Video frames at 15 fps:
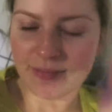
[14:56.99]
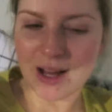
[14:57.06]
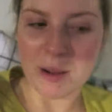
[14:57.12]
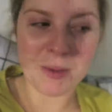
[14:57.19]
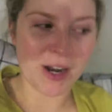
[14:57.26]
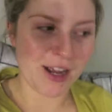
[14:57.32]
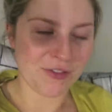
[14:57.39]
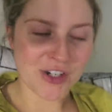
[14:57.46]

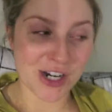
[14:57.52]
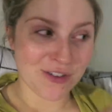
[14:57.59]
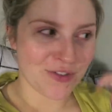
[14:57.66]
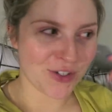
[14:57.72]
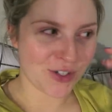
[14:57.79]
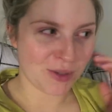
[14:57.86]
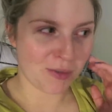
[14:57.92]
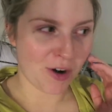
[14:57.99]
I'm gonna have junk
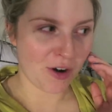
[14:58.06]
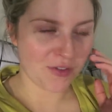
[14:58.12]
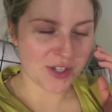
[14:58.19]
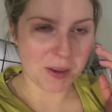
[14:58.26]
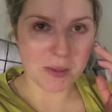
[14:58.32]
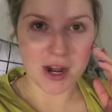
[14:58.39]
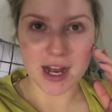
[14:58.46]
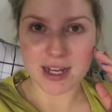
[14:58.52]
food tomorrow of
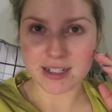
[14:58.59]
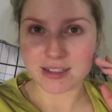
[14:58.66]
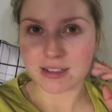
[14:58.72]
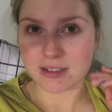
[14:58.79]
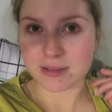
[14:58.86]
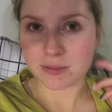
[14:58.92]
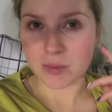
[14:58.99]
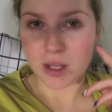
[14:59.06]
some kind.
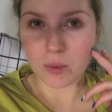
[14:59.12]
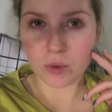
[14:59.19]
Are you?